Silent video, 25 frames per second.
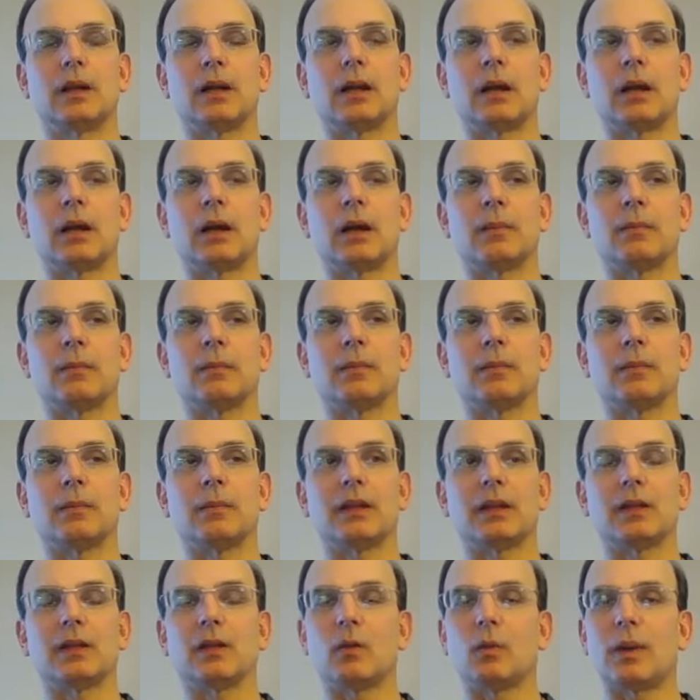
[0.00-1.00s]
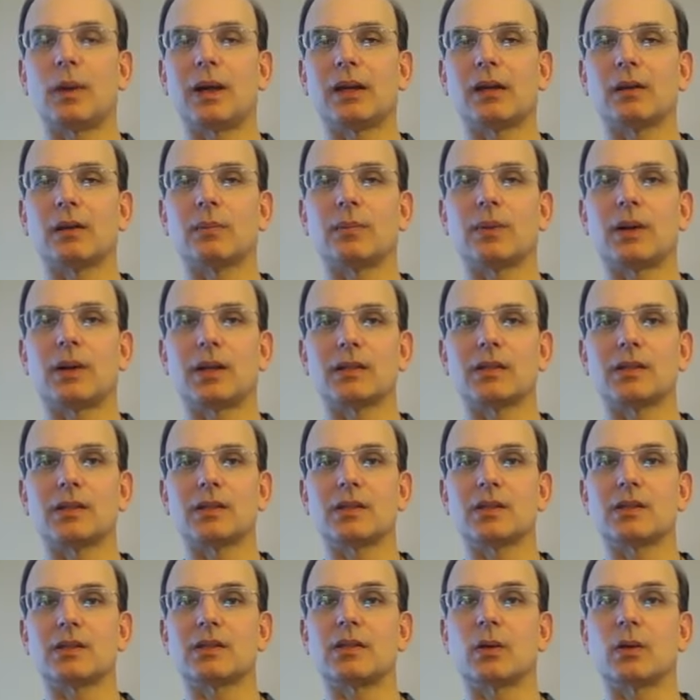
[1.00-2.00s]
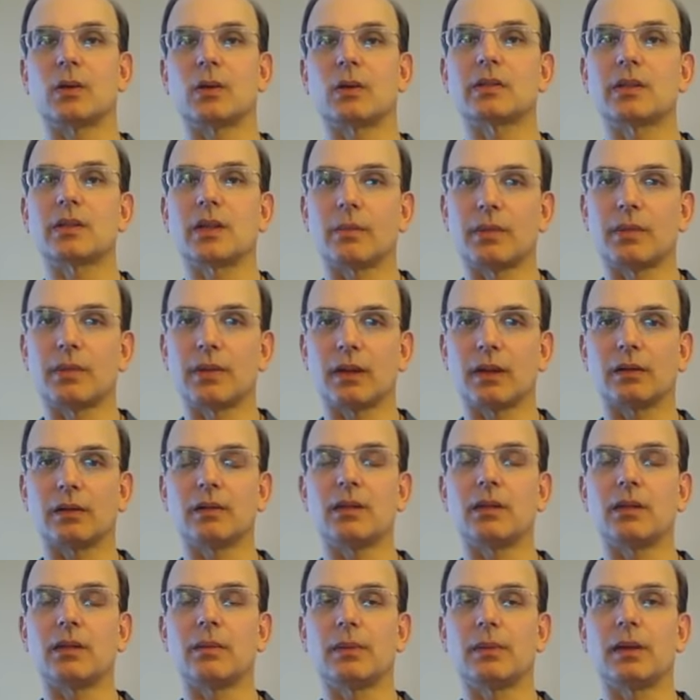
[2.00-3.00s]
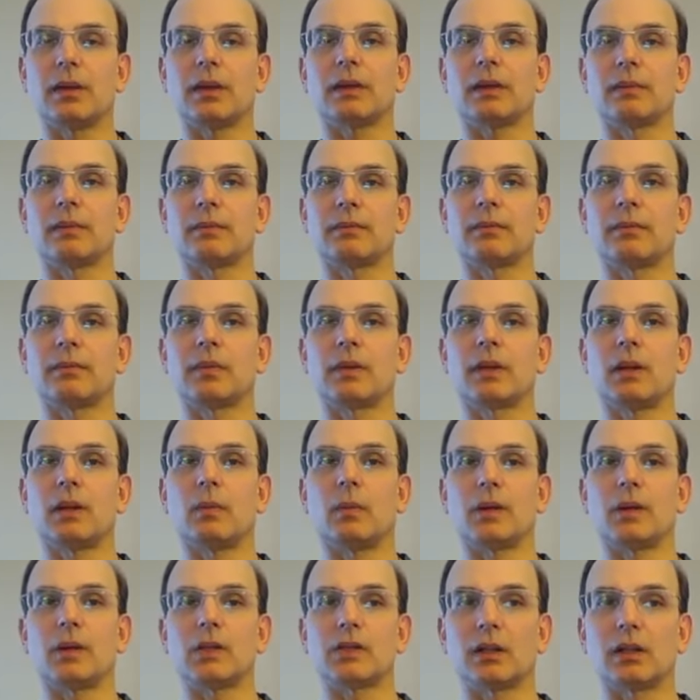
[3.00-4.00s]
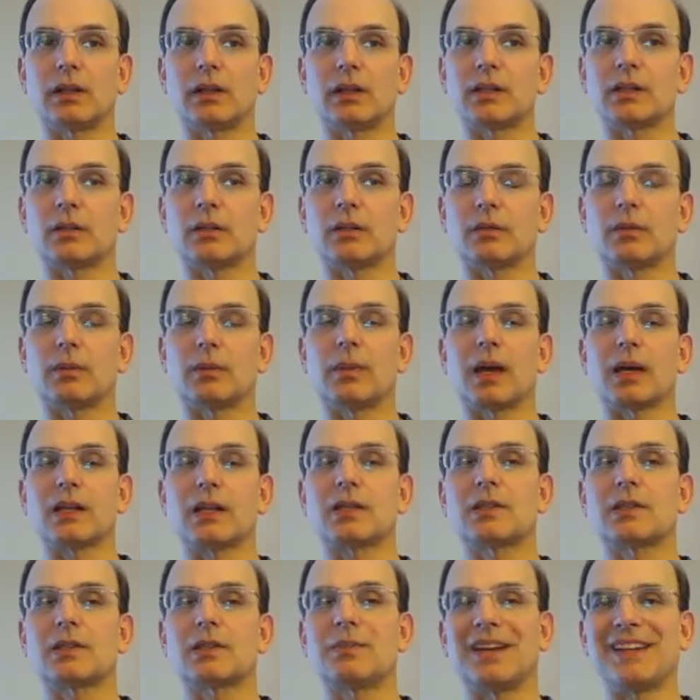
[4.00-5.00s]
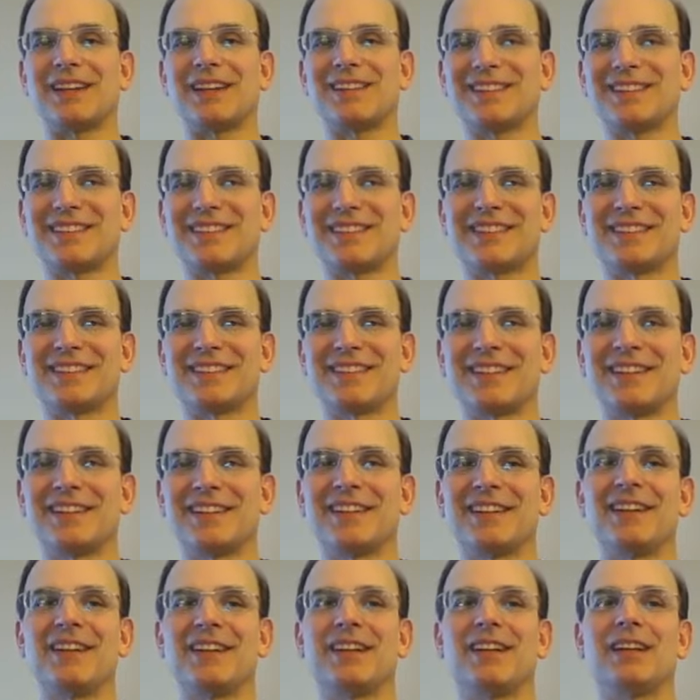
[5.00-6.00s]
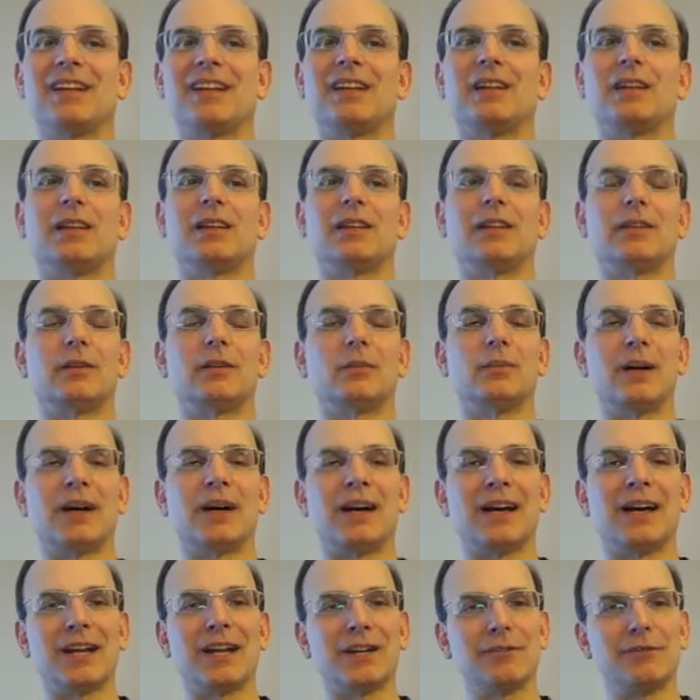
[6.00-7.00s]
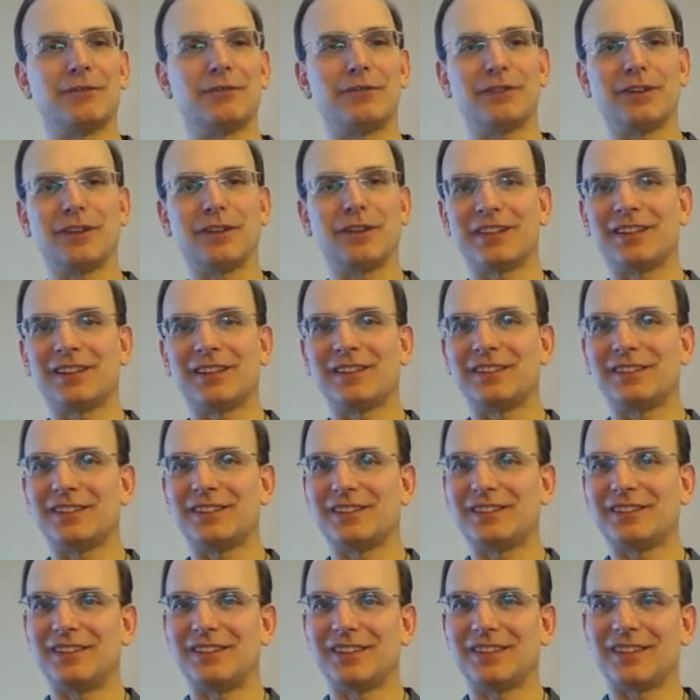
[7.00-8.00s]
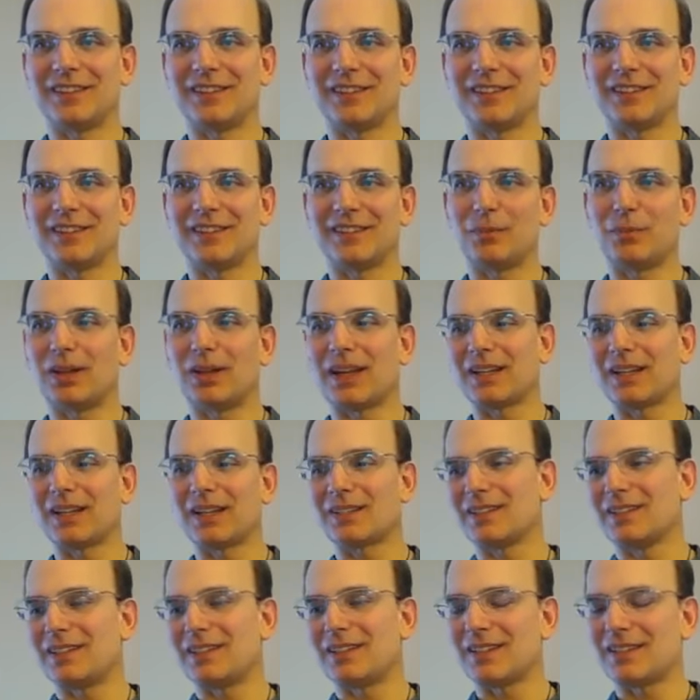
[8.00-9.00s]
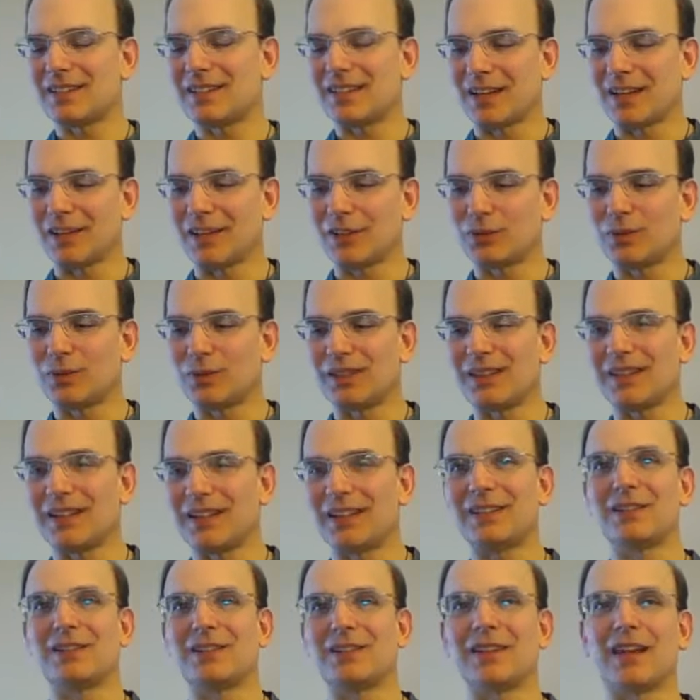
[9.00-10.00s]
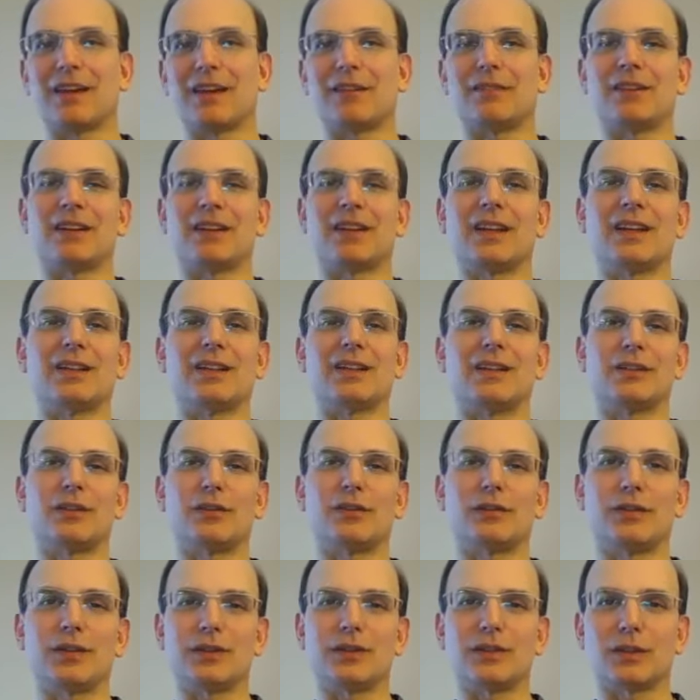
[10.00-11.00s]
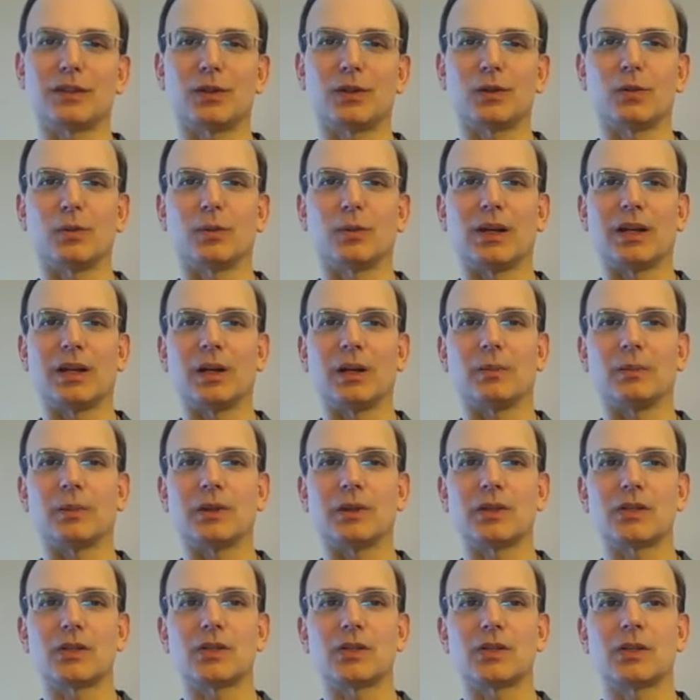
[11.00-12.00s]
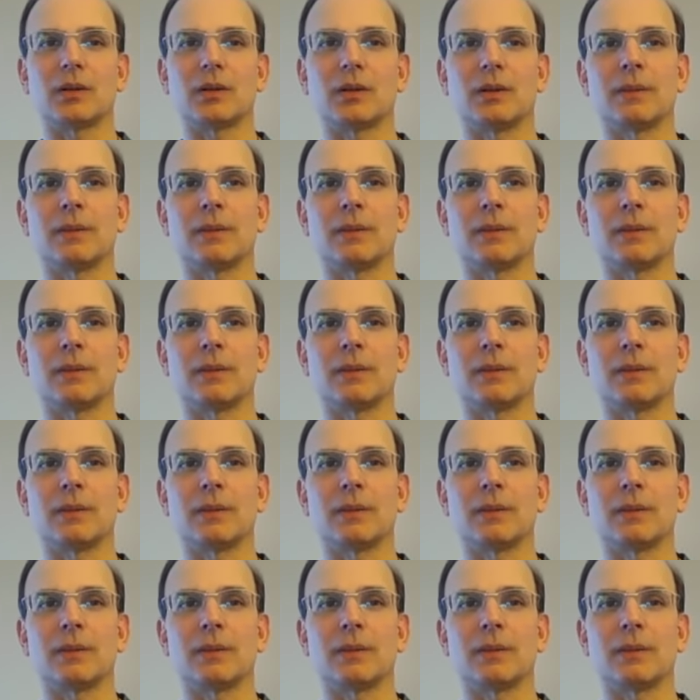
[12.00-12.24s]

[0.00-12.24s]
Um, but that the awakened presence knows something deeply. I want you to listen from that space. Let the mind fill in the, the blanks and details we need to navigate this physical realm, which